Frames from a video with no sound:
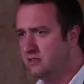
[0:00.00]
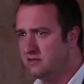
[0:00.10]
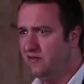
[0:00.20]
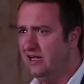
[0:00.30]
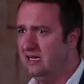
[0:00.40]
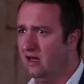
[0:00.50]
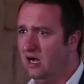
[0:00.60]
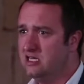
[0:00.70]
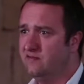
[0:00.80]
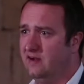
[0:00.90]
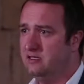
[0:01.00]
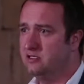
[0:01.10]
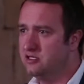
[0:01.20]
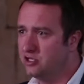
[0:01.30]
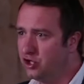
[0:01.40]
It's a fairly large fund,
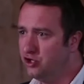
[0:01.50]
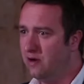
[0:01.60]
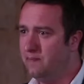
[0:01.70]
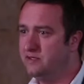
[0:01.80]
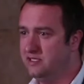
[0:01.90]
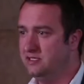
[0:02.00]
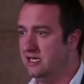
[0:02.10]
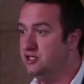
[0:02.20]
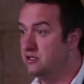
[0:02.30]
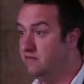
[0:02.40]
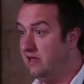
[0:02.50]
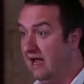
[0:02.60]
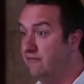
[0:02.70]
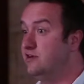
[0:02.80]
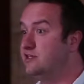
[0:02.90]
so it's a good representation of the
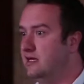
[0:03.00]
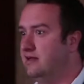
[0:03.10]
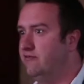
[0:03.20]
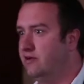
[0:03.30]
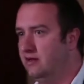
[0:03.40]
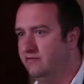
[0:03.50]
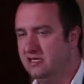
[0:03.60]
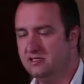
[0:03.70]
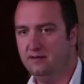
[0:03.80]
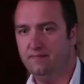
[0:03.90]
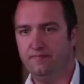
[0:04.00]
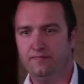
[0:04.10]
average South African investor.